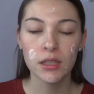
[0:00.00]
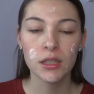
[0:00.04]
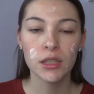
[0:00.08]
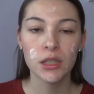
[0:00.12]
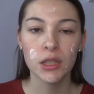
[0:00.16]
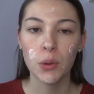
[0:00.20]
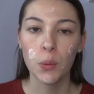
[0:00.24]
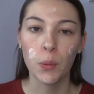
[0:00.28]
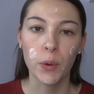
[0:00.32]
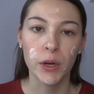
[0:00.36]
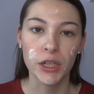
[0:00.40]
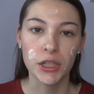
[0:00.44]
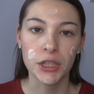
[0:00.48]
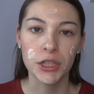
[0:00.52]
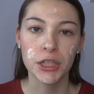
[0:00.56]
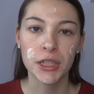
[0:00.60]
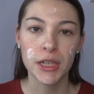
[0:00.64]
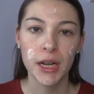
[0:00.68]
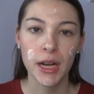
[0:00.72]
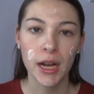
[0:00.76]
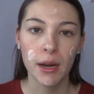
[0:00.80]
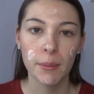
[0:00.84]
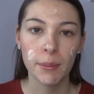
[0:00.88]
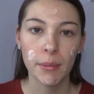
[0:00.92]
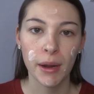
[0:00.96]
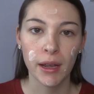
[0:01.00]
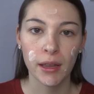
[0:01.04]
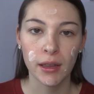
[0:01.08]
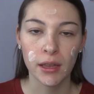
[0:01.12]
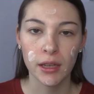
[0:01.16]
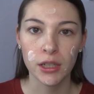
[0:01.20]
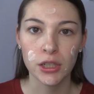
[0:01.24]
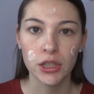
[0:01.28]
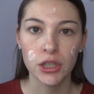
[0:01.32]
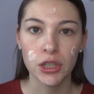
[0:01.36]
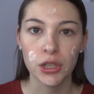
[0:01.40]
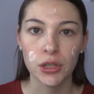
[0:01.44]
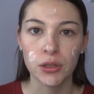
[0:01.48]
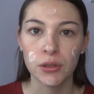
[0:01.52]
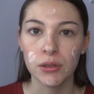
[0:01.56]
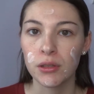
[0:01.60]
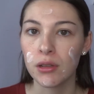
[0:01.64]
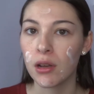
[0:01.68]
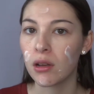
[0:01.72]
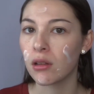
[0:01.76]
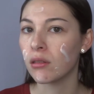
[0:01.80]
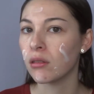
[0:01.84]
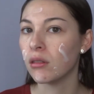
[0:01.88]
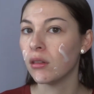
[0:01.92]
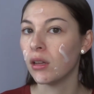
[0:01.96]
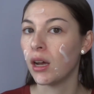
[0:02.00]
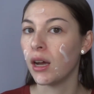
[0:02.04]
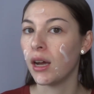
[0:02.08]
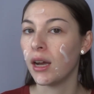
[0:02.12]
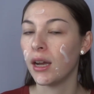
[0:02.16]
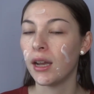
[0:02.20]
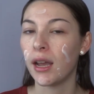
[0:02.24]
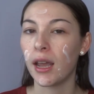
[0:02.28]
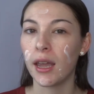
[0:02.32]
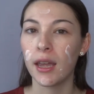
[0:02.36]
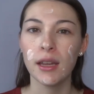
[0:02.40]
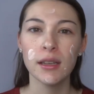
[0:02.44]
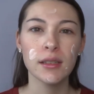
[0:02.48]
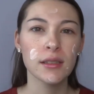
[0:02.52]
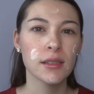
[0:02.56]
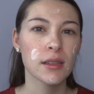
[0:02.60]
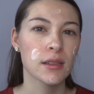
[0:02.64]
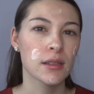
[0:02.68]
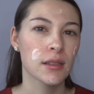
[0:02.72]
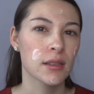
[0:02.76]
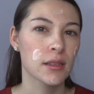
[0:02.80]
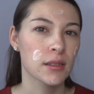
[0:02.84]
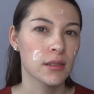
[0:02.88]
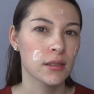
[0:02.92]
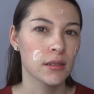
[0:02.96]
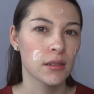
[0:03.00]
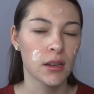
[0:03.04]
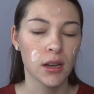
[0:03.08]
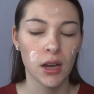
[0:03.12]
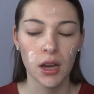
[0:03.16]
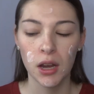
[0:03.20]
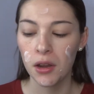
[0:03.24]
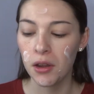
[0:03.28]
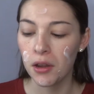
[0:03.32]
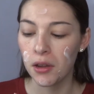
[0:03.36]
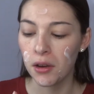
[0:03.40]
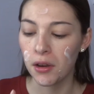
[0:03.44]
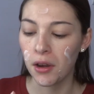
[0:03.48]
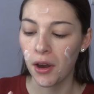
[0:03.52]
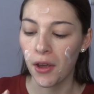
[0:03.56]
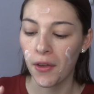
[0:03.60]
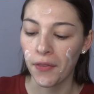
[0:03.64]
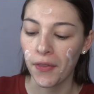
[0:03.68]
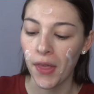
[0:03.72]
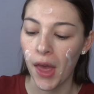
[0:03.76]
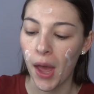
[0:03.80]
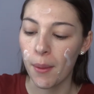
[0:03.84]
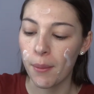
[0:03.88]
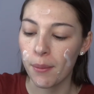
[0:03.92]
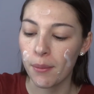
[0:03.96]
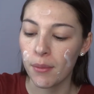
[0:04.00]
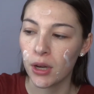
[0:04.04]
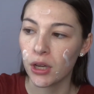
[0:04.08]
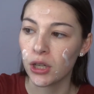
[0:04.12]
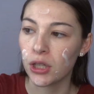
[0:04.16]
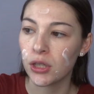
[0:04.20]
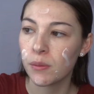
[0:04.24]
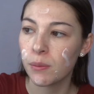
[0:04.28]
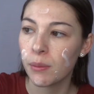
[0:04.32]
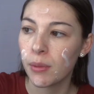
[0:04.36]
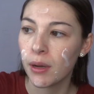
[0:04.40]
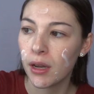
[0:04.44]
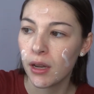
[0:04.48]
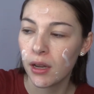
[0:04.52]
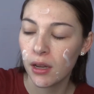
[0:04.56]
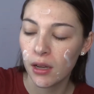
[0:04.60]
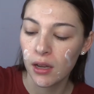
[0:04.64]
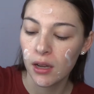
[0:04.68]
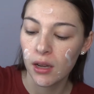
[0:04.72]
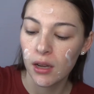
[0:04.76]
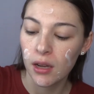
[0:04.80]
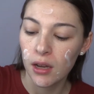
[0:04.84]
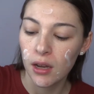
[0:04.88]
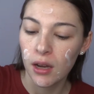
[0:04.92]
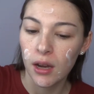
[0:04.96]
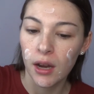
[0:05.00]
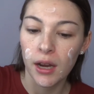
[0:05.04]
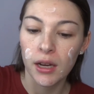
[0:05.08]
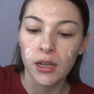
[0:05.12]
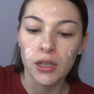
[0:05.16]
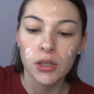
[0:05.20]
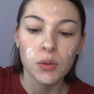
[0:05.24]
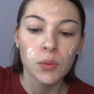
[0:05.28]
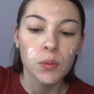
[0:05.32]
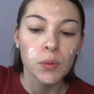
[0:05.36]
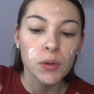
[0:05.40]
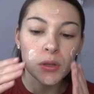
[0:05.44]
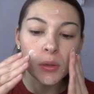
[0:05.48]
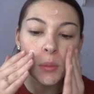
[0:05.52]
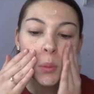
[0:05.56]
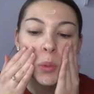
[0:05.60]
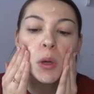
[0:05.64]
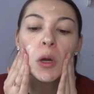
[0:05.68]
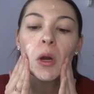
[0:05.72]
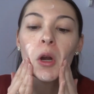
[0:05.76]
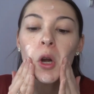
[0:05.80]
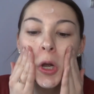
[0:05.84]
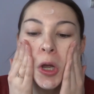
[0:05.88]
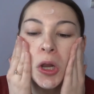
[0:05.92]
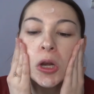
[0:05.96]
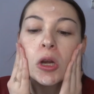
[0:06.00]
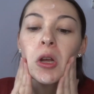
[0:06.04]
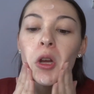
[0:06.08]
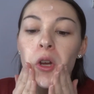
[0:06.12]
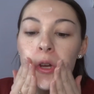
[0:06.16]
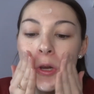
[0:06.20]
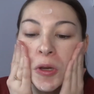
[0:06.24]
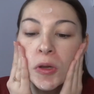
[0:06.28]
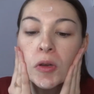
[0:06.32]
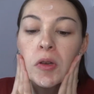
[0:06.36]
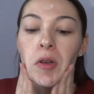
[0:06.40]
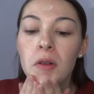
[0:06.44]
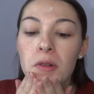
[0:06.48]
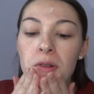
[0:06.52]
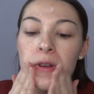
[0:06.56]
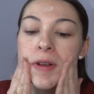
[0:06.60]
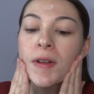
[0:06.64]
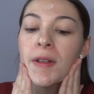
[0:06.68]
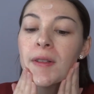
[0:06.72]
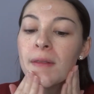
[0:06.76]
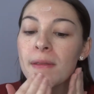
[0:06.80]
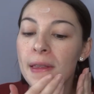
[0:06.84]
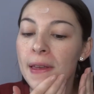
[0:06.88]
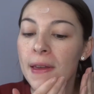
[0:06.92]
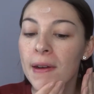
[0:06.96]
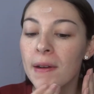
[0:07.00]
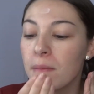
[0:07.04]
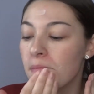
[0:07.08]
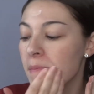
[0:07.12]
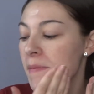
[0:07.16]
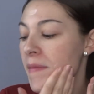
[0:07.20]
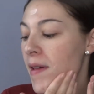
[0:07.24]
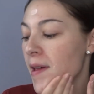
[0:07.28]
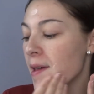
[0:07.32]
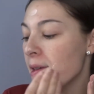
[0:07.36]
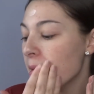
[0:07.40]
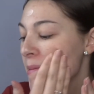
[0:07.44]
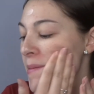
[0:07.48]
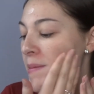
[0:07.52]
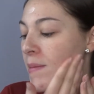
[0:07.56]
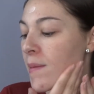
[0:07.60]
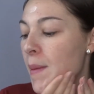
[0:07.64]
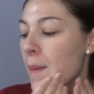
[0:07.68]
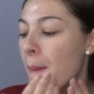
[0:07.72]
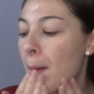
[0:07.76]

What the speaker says: it's the winter time I like to use a lot. I guess this is not that much, but I just want to put on a little bit.